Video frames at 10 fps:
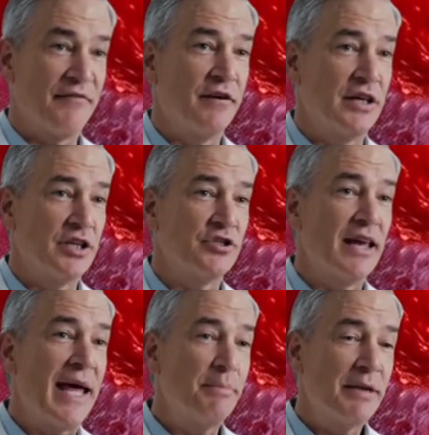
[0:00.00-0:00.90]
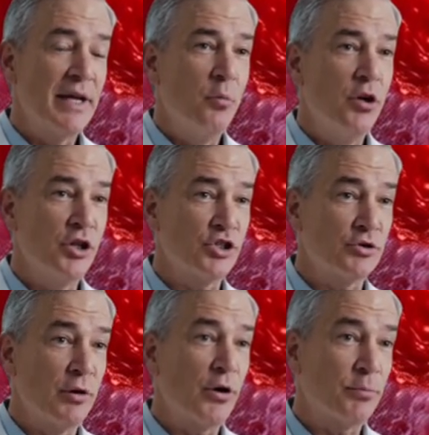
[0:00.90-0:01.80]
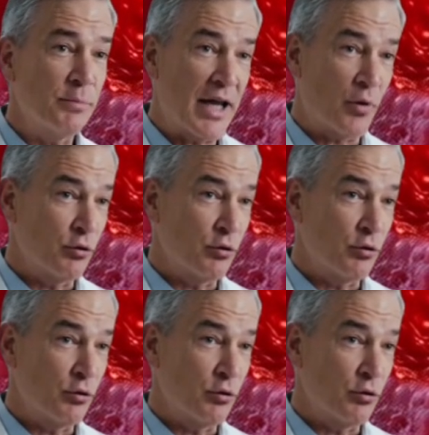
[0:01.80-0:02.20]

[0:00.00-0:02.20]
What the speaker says: That motion, so simple and